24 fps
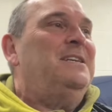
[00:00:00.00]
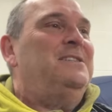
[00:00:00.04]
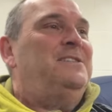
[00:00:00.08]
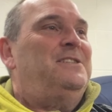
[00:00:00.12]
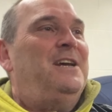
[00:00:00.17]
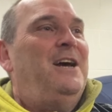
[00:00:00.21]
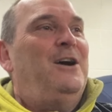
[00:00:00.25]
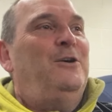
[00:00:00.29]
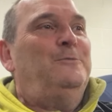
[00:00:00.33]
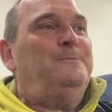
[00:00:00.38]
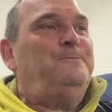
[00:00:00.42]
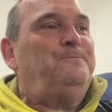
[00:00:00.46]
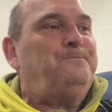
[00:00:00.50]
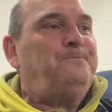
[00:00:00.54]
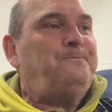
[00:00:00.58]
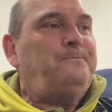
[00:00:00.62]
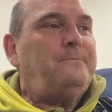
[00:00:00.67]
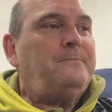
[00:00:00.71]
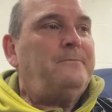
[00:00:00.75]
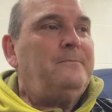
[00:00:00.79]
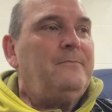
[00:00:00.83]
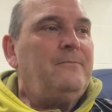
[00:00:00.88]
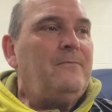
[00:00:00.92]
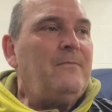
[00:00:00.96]
so
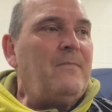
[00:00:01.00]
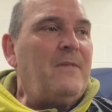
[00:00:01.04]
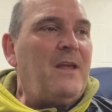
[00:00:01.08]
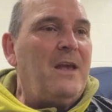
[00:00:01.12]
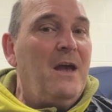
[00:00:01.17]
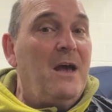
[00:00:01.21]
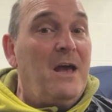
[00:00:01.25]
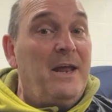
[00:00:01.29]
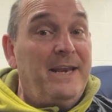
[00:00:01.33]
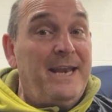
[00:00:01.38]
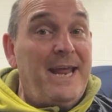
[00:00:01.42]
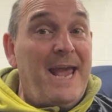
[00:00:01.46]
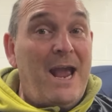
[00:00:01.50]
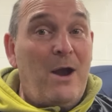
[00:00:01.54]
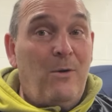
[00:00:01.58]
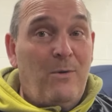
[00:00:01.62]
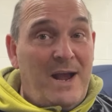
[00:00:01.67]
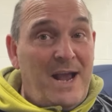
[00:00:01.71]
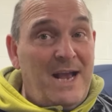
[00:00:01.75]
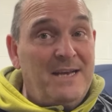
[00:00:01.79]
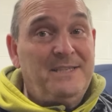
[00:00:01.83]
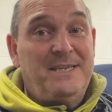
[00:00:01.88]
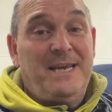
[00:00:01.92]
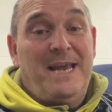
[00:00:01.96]
uh, now,
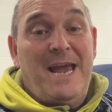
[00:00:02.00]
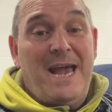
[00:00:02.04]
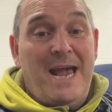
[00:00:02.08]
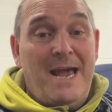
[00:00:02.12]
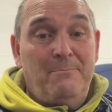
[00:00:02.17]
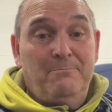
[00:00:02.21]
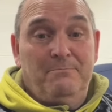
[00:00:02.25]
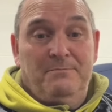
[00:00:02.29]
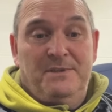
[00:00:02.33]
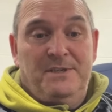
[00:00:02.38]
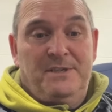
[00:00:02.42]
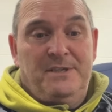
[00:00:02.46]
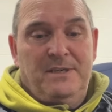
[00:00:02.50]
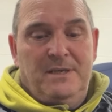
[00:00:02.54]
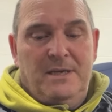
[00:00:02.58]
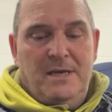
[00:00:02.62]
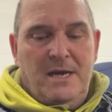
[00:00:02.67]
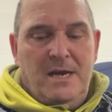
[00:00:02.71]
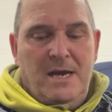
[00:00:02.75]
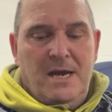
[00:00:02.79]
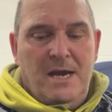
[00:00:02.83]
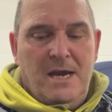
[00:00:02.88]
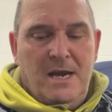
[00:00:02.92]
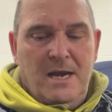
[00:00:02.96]
as it happens,
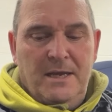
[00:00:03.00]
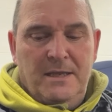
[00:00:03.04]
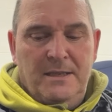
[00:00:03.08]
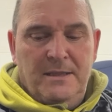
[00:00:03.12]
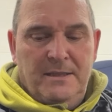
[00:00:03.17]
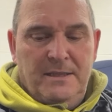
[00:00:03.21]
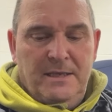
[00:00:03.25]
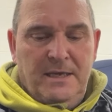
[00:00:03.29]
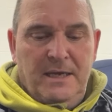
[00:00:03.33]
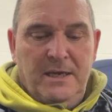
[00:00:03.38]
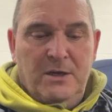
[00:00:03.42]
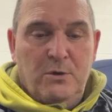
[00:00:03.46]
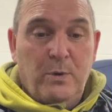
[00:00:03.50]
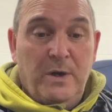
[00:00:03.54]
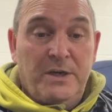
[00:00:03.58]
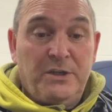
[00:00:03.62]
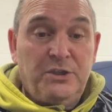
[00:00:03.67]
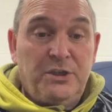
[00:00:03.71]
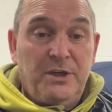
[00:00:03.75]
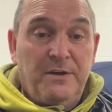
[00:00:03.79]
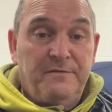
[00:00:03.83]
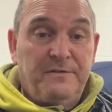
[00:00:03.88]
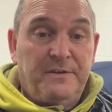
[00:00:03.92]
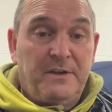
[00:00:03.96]
uh, the quick
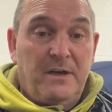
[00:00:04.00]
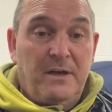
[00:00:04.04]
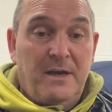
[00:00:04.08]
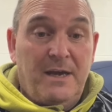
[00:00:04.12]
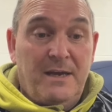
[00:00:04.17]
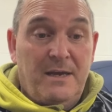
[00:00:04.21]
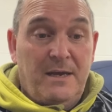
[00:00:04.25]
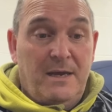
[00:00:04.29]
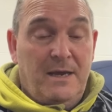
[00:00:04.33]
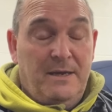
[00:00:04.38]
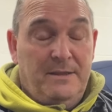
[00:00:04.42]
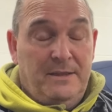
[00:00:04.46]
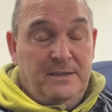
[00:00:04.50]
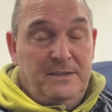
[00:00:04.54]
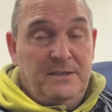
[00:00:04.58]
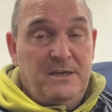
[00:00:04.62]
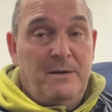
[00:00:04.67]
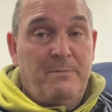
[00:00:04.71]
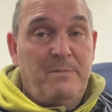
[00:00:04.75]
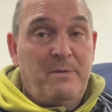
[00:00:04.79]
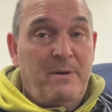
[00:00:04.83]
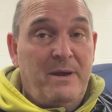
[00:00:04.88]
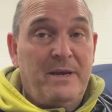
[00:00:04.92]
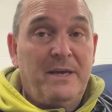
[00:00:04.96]
shifter at the
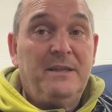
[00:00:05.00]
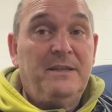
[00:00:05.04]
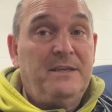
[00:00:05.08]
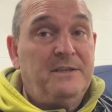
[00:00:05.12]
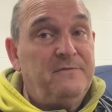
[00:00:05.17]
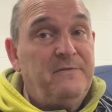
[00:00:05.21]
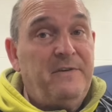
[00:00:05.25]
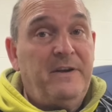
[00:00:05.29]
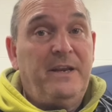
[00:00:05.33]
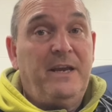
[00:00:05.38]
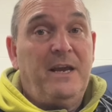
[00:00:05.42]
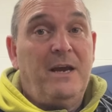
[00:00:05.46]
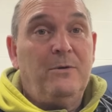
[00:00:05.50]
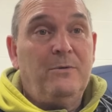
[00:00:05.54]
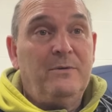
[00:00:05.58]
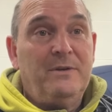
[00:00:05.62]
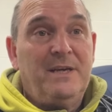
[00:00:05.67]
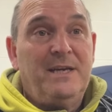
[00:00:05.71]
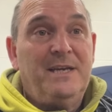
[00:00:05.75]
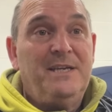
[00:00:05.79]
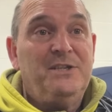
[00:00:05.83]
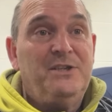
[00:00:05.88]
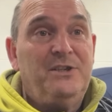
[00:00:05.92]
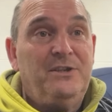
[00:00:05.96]
time of making this video
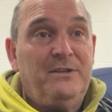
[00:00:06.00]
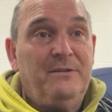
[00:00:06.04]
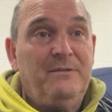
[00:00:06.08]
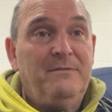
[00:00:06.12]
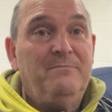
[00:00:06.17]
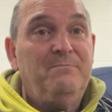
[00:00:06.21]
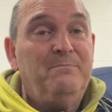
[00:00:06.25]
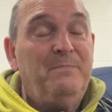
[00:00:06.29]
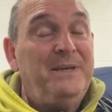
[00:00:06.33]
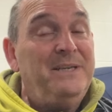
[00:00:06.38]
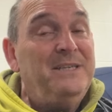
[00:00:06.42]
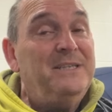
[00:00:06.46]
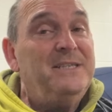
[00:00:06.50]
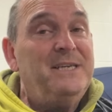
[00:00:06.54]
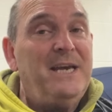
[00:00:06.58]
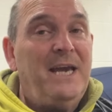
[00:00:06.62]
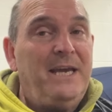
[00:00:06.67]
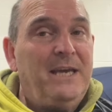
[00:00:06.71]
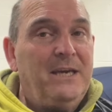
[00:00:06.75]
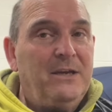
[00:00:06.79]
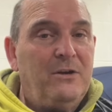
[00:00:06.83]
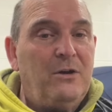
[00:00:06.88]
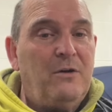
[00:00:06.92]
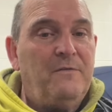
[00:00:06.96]
is been
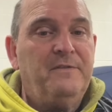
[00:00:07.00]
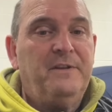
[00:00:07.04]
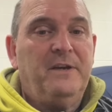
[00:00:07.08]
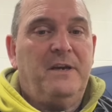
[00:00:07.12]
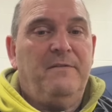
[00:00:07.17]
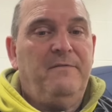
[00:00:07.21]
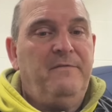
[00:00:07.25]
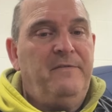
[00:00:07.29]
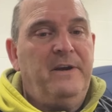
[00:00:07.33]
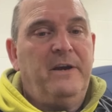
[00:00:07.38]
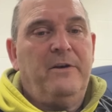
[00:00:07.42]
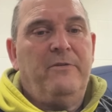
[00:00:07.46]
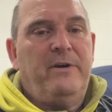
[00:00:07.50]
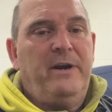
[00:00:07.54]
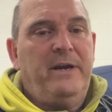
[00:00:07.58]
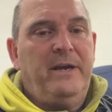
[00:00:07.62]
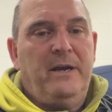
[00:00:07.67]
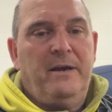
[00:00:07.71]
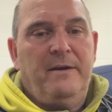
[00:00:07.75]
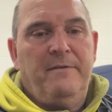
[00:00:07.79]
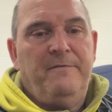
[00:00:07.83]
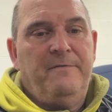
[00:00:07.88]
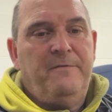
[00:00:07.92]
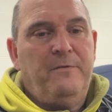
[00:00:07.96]
taken off the
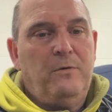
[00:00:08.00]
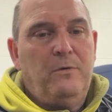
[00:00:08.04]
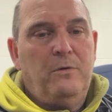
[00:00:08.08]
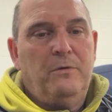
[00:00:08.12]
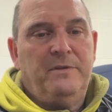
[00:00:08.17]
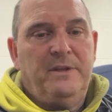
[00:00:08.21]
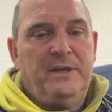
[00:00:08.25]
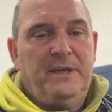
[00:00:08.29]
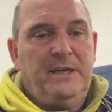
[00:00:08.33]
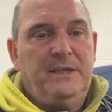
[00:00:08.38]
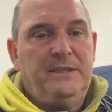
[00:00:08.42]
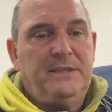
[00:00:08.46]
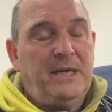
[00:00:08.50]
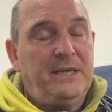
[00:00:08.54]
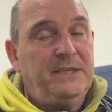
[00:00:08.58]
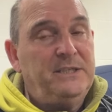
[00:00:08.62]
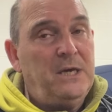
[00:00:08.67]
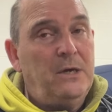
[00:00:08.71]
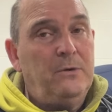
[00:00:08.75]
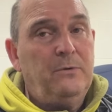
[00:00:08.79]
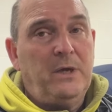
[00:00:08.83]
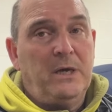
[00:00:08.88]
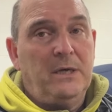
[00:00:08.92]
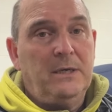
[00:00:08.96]
configurator for the
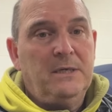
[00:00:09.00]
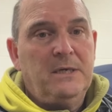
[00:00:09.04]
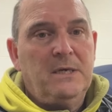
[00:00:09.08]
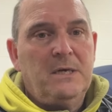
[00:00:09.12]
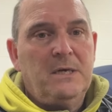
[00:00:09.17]
Daytona.